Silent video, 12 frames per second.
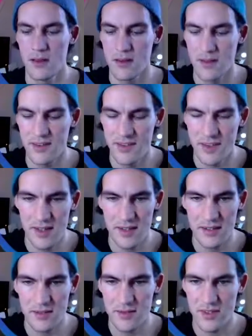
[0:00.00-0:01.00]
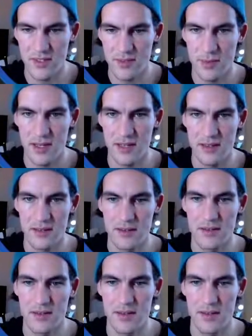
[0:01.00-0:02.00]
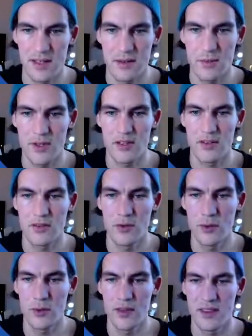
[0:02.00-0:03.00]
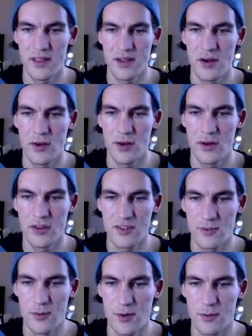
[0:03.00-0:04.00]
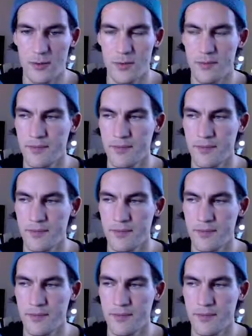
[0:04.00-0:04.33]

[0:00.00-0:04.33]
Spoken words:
the size of this plane, and that we can do with the args prop.